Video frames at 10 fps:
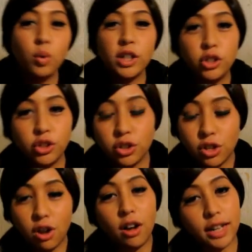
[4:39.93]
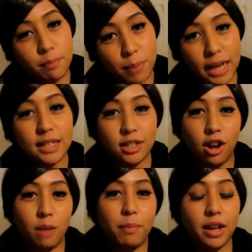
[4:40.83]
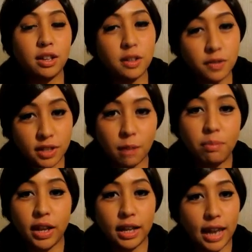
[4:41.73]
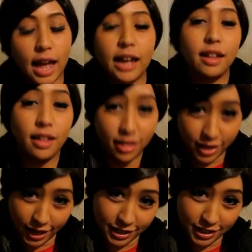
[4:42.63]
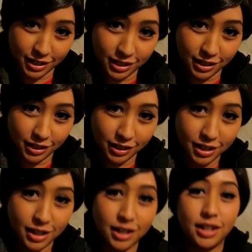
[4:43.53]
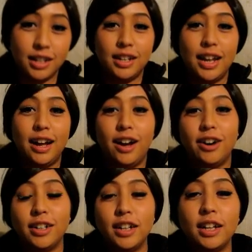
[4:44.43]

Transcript: We should not be stopped because of something like this. Now,